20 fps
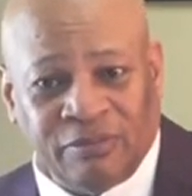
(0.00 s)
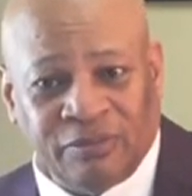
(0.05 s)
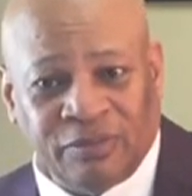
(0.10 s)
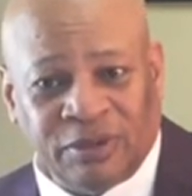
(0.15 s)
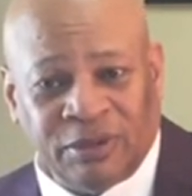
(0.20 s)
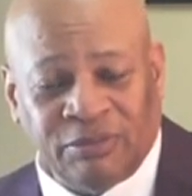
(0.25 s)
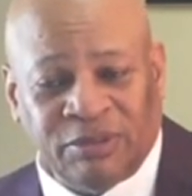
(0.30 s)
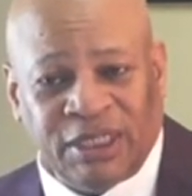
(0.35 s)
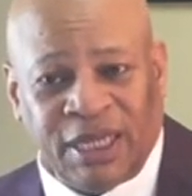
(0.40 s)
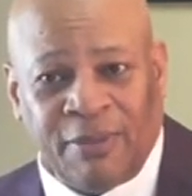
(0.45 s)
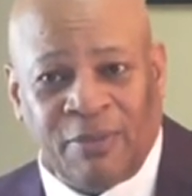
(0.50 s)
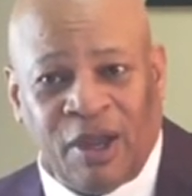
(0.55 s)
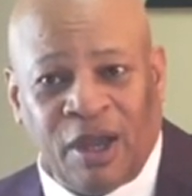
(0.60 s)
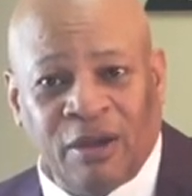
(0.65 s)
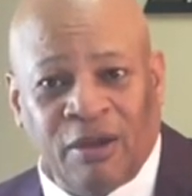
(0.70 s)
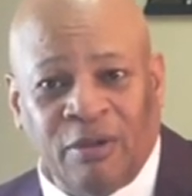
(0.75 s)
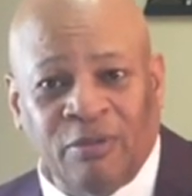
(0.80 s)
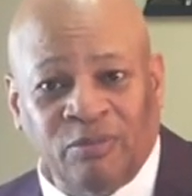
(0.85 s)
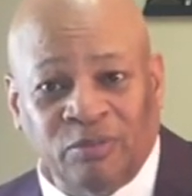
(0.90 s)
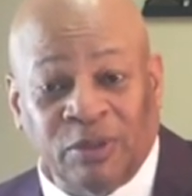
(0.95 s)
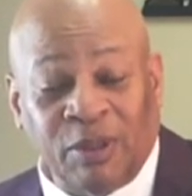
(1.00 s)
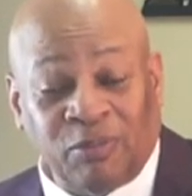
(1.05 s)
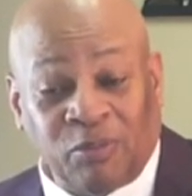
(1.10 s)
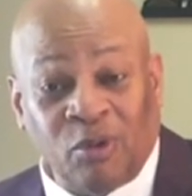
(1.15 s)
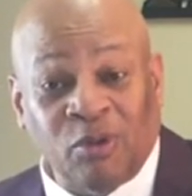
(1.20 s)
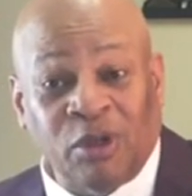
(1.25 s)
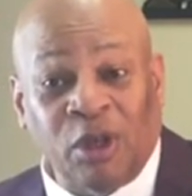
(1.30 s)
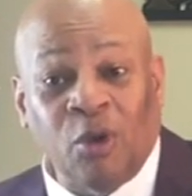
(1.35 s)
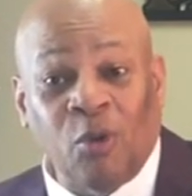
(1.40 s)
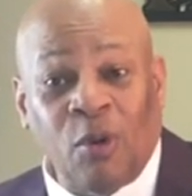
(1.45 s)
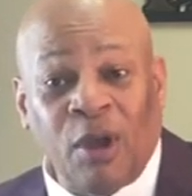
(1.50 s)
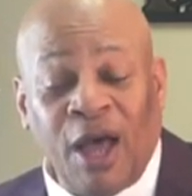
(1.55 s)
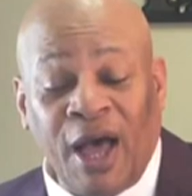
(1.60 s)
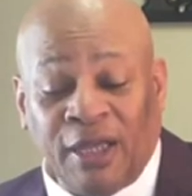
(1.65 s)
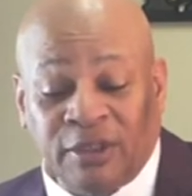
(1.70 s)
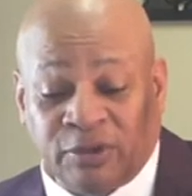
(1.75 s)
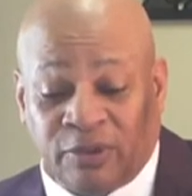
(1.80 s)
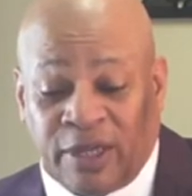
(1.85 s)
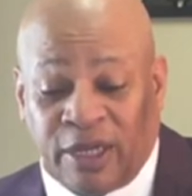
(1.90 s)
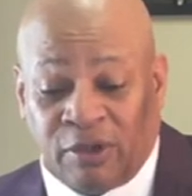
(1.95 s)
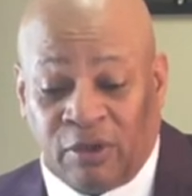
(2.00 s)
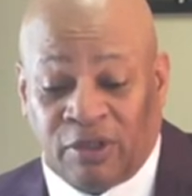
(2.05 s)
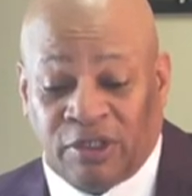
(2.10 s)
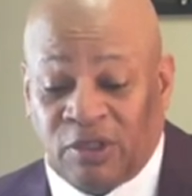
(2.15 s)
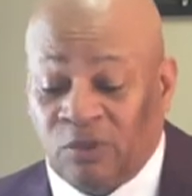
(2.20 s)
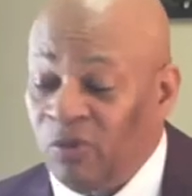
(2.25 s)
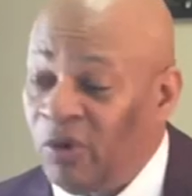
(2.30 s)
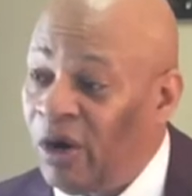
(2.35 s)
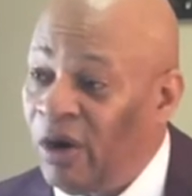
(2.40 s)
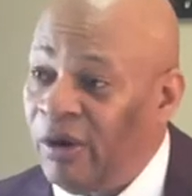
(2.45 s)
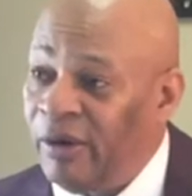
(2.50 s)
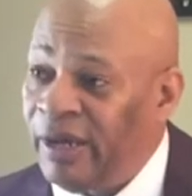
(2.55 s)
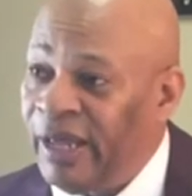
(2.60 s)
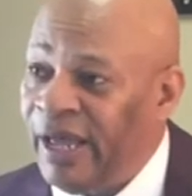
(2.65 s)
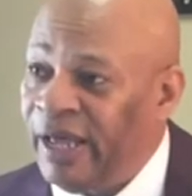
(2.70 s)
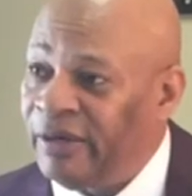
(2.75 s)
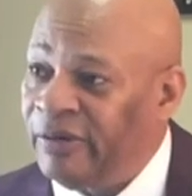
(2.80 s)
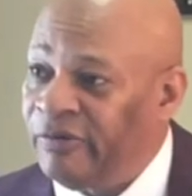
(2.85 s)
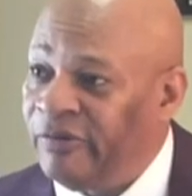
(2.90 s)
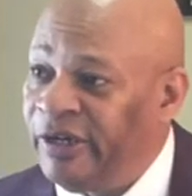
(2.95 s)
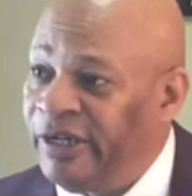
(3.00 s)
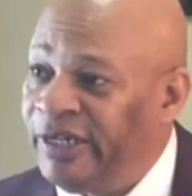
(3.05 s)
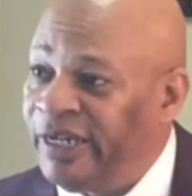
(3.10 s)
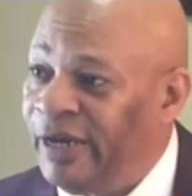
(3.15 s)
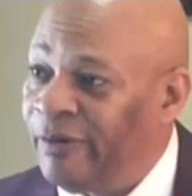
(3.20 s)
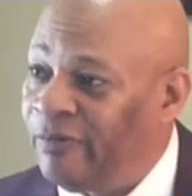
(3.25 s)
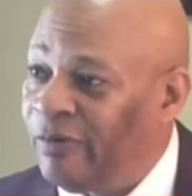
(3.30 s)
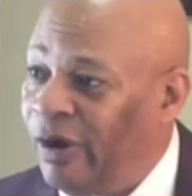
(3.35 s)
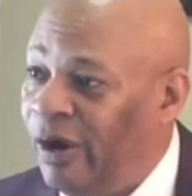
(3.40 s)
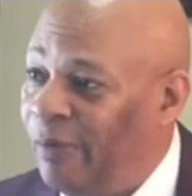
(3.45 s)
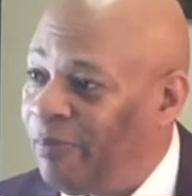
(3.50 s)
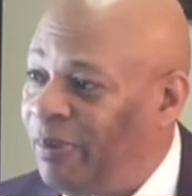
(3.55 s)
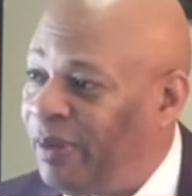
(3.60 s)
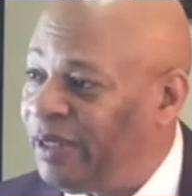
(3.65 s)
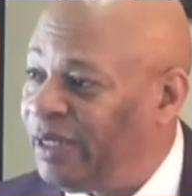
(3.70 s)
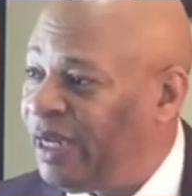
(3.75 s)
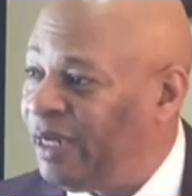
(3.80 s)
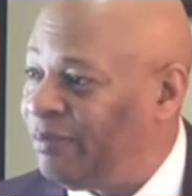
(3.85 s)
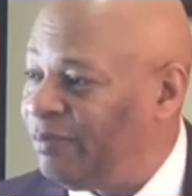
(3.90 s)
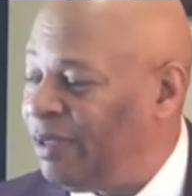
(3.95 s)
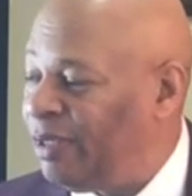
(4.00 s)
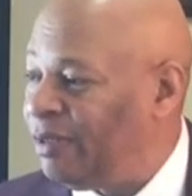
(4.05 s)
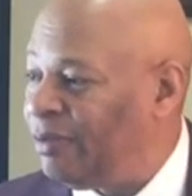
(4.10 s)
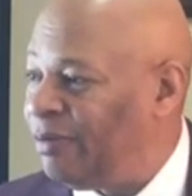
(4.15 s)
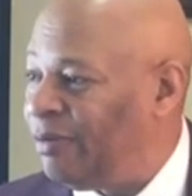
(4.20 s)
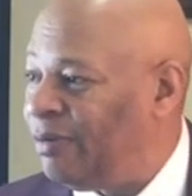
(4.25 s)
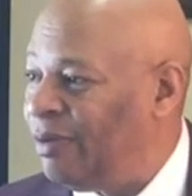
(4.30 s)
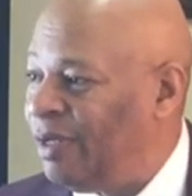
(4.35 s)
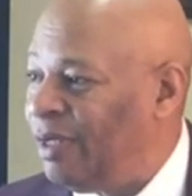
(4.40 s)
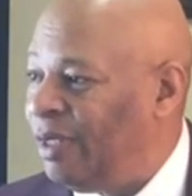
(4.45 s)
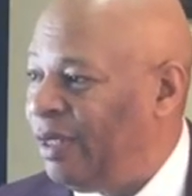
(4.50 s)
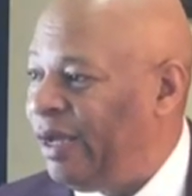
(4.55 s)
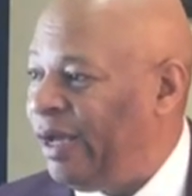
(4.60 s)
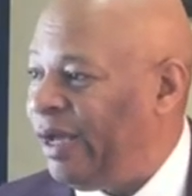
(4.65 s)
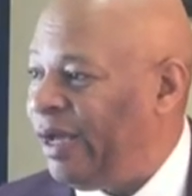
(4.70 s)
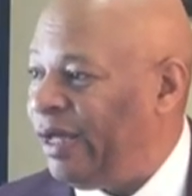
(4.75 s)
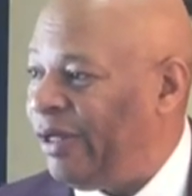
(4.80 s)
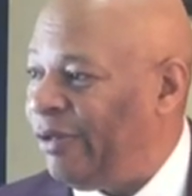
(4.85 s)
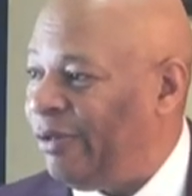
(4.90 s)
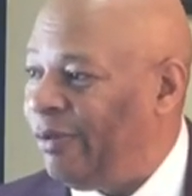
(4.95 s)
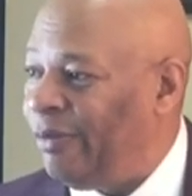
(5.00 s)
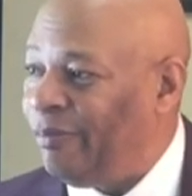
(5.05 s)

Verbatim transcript: Sometimes I, a little while, so I'd look the word out and read that word, put that little uh,